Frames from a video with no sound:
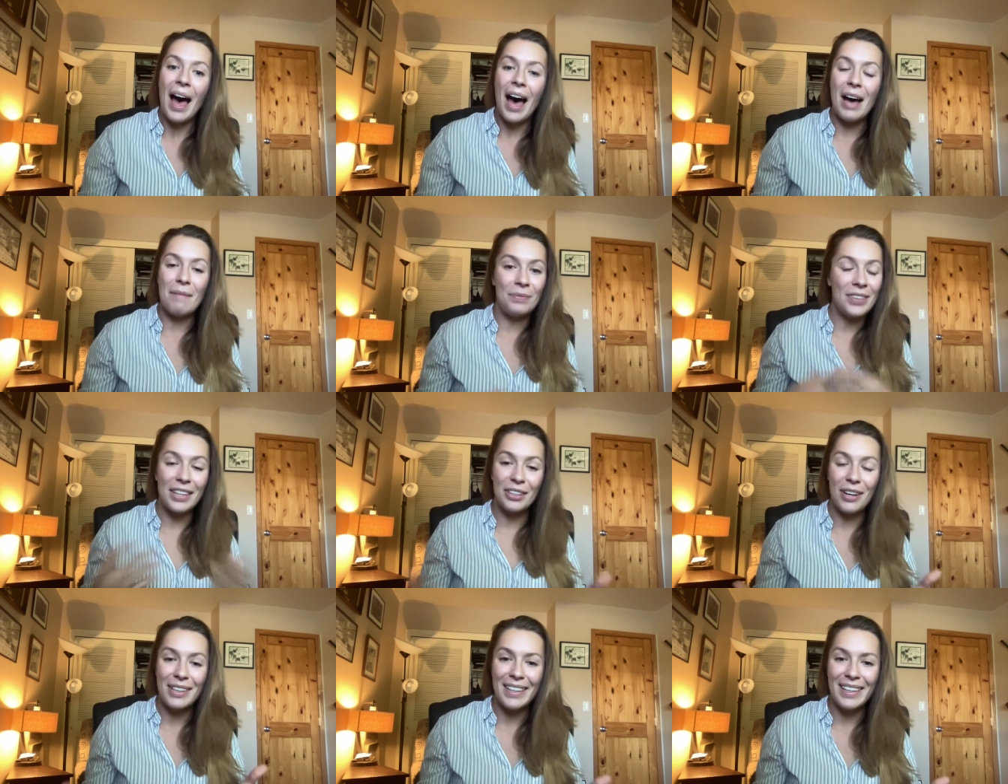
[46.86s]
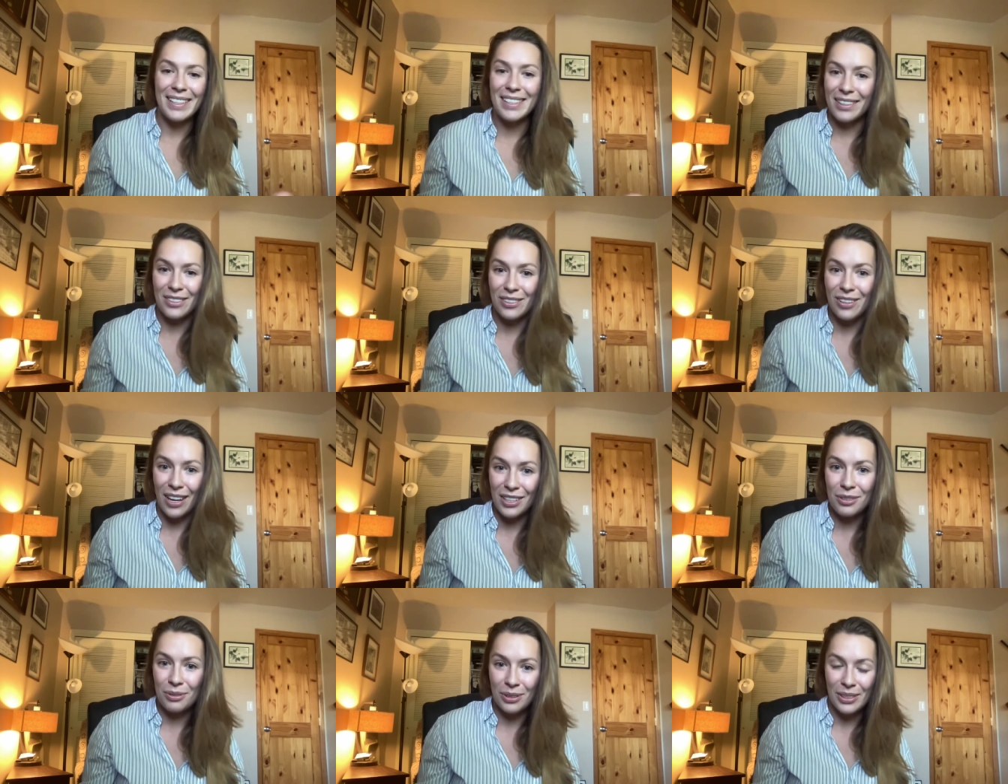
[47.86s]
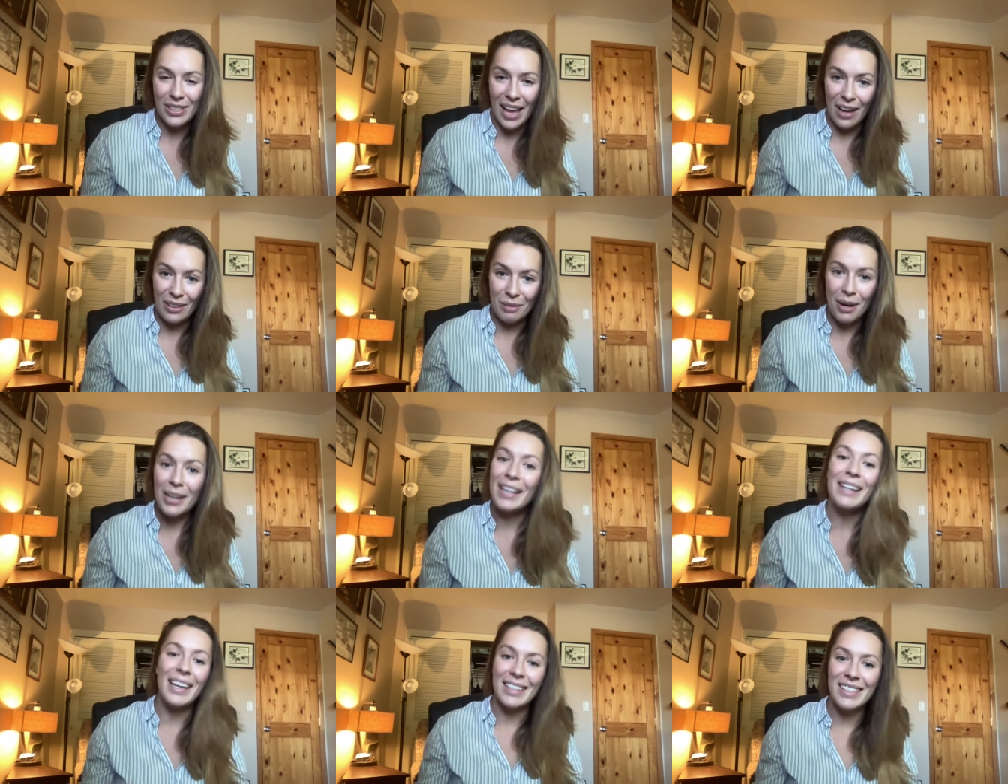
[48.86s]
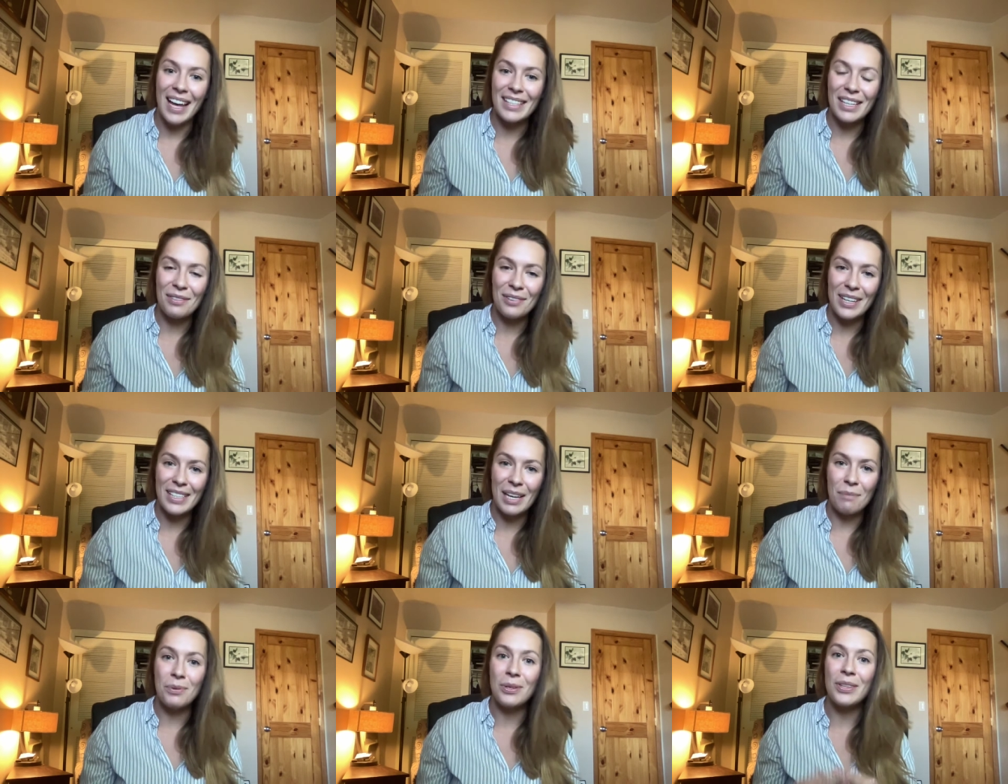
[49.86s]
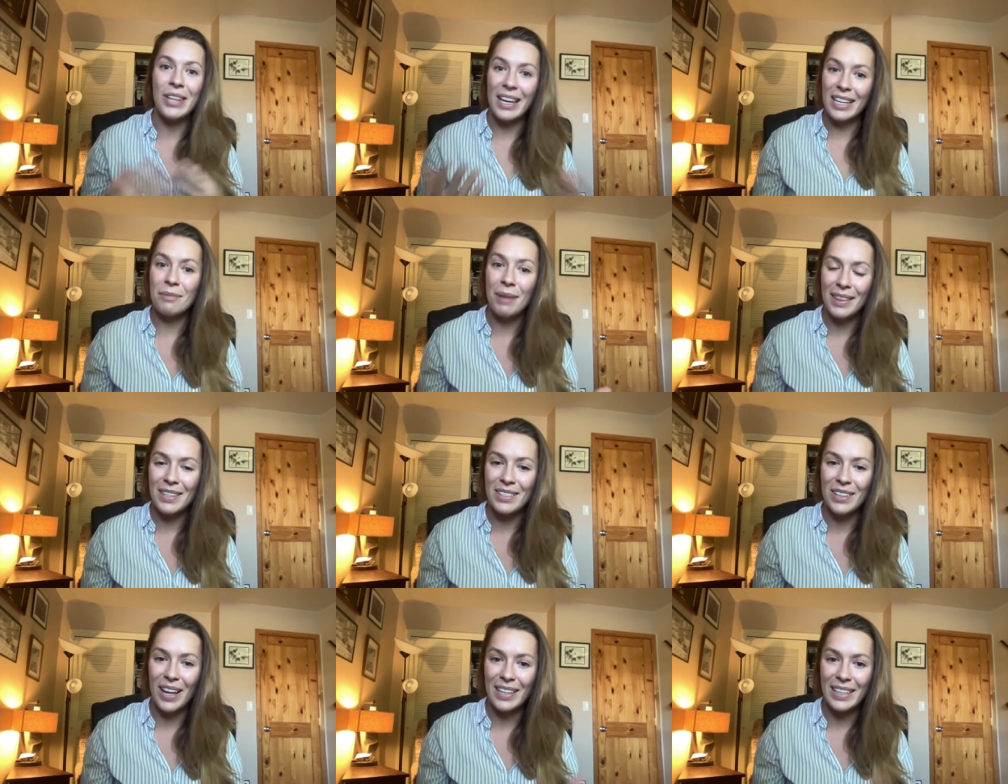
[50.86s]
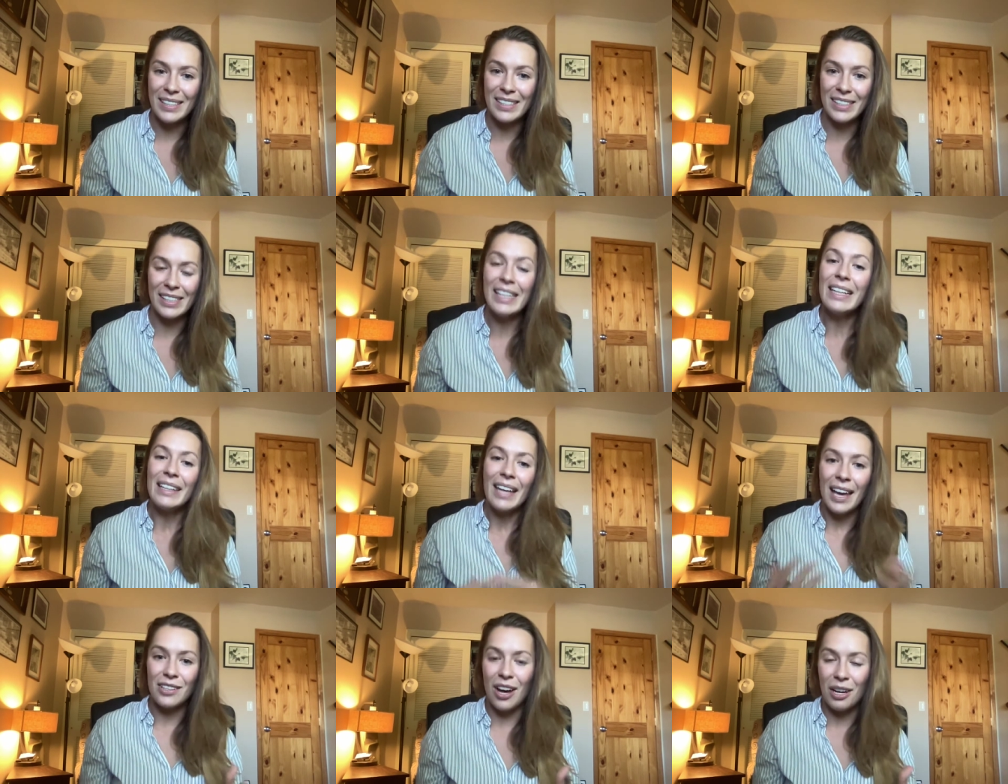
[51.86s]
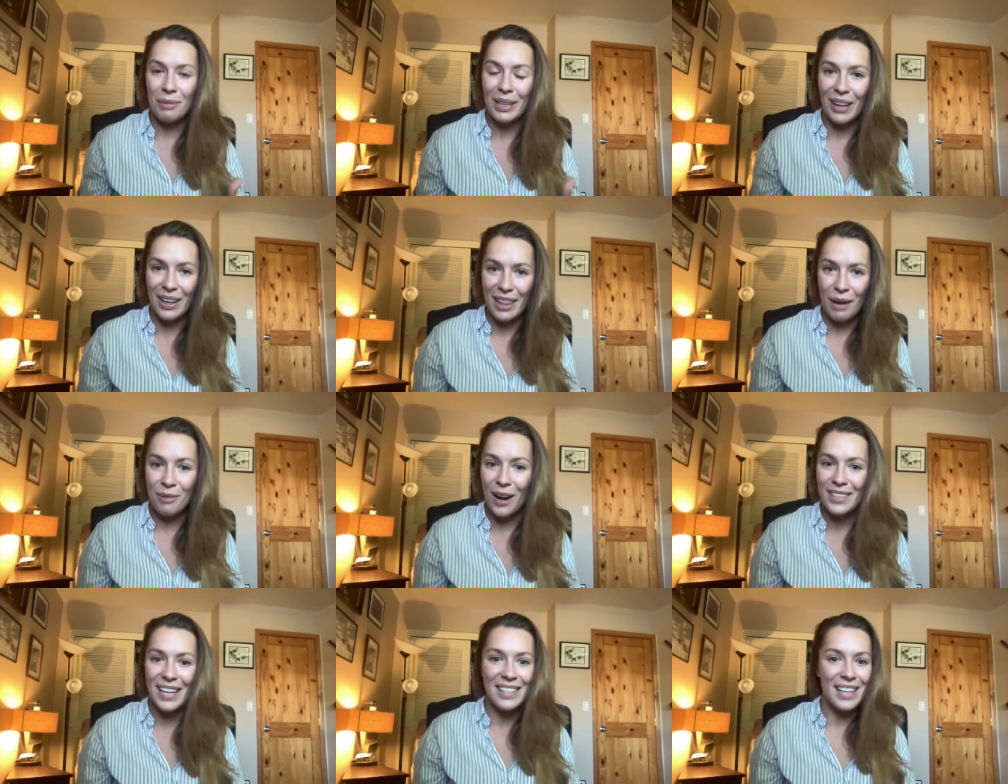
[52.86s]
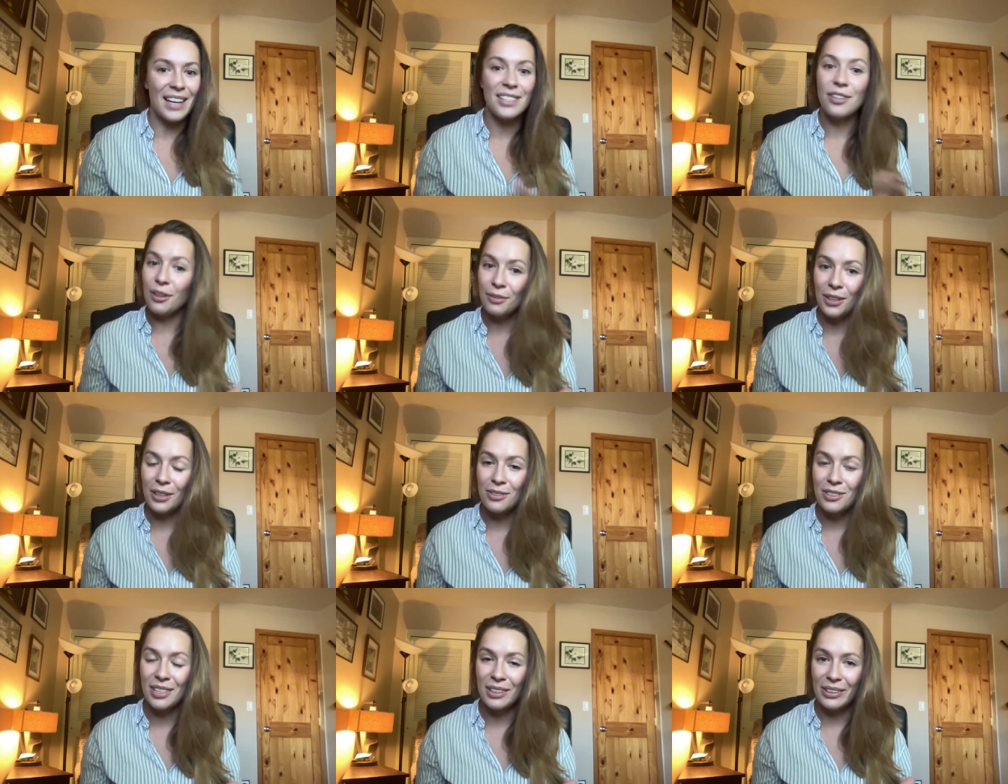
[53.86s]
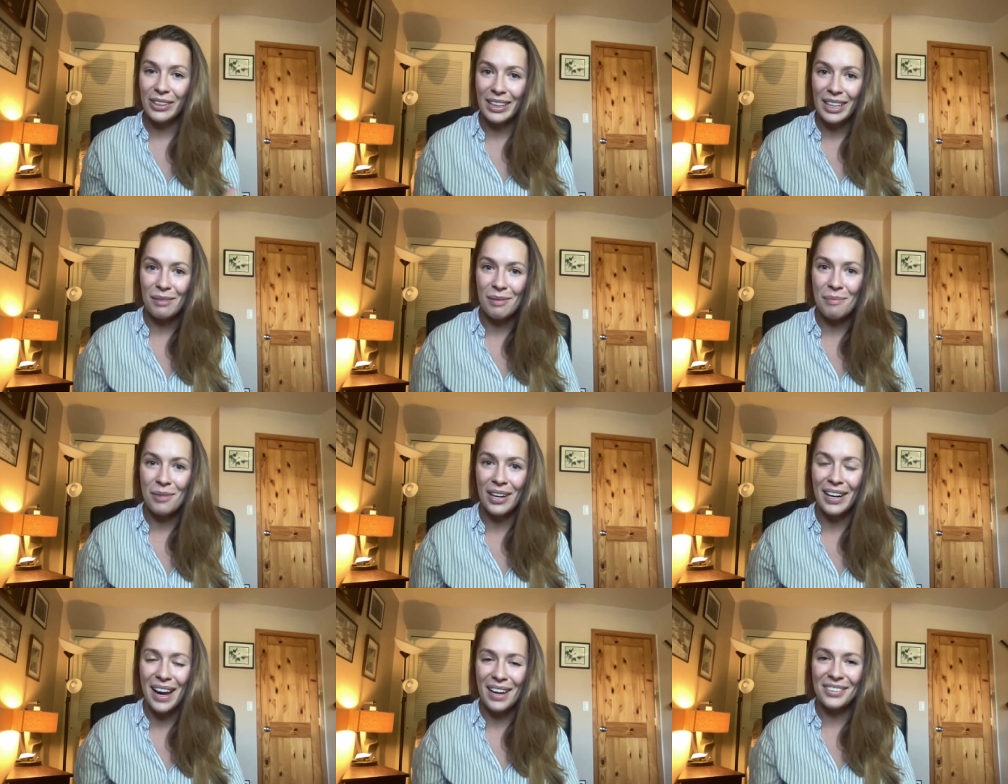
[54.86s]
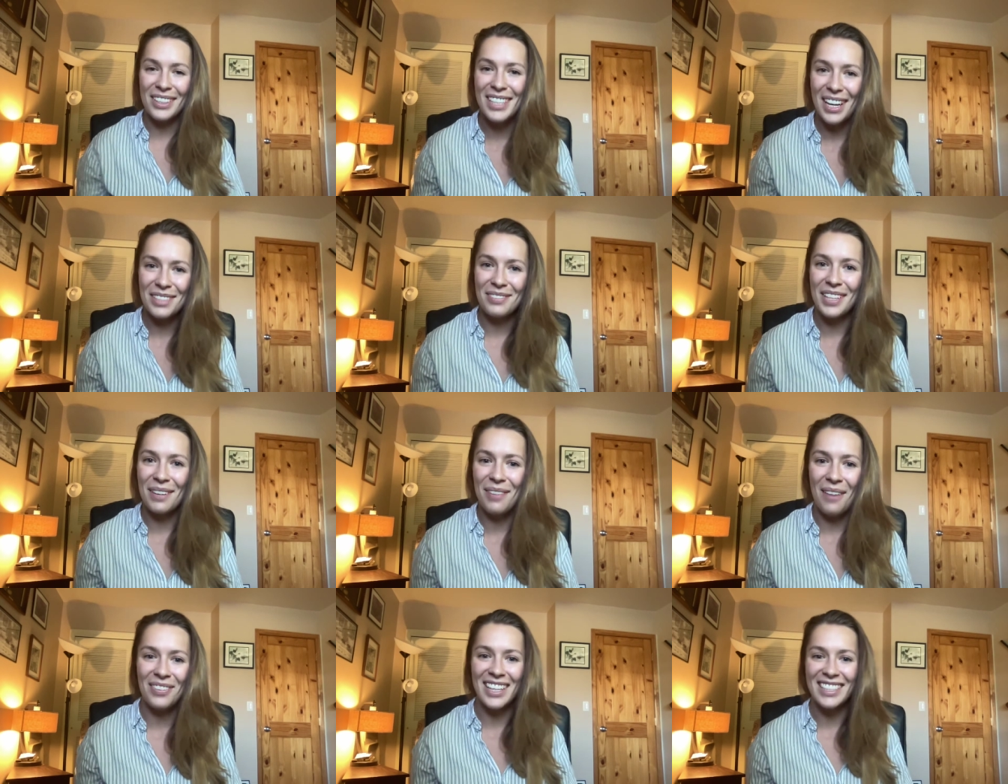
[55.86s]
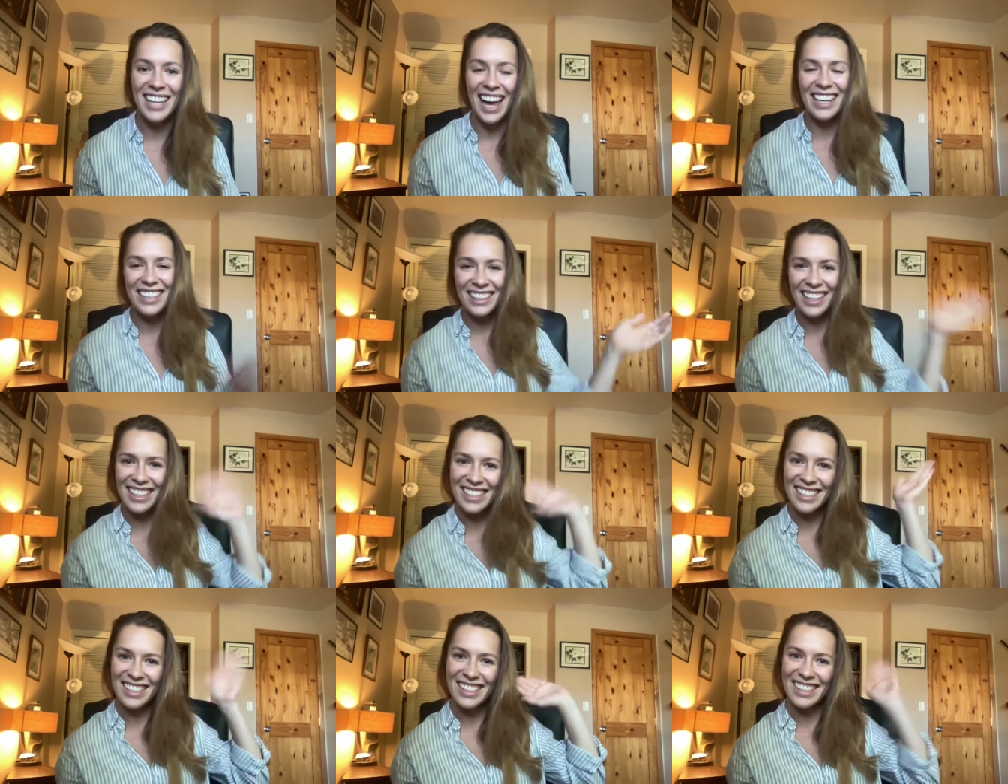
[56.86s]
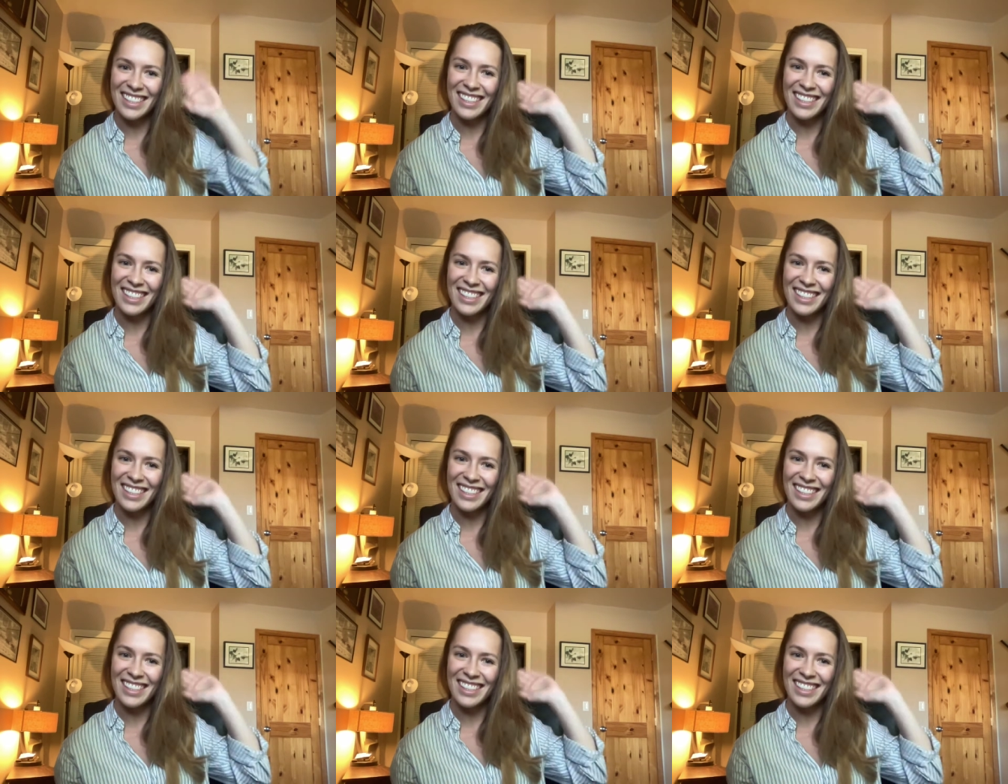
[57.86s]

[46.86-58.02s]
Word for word: Um, and the great thing is that there's a lot of tools on the market, like Statsig, for example, that can make this a lot easier and automate a lot of that process. Uh, so if you're interested in learning a little bit more, uh, reach out to me and I'm happy to chat. Thanks.